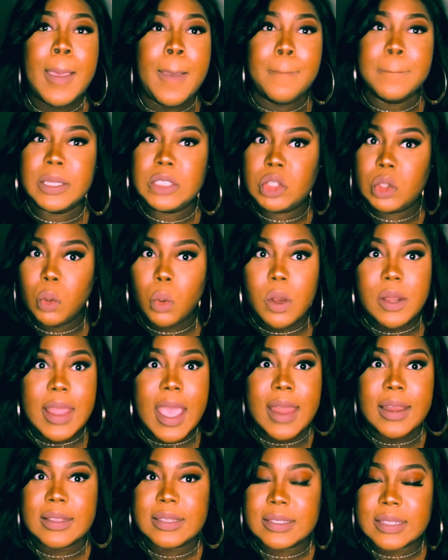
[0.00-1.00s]
But you were
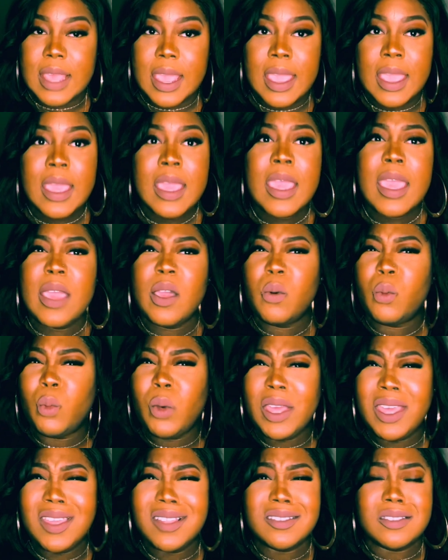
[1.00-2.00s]
not a saint,
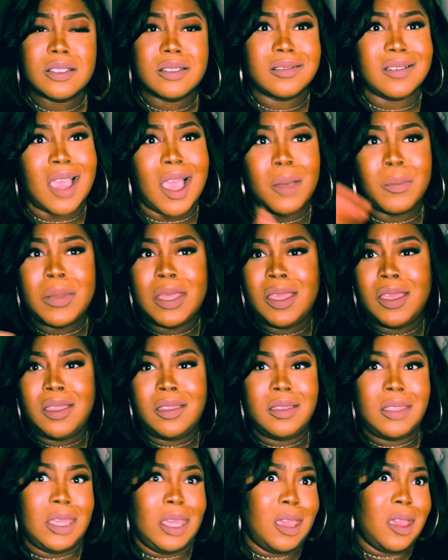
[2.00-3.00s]
which, I
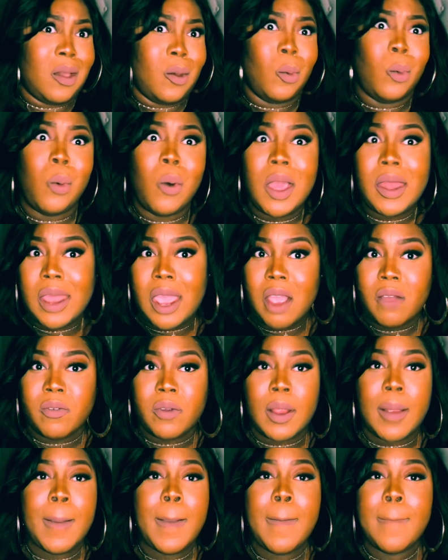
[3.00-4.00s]
mean, yeah,
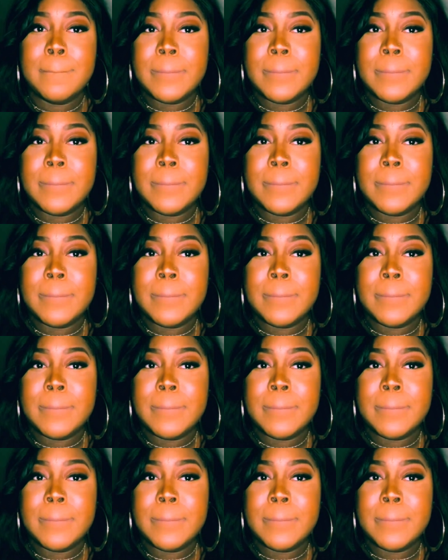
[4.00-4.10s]
whatever.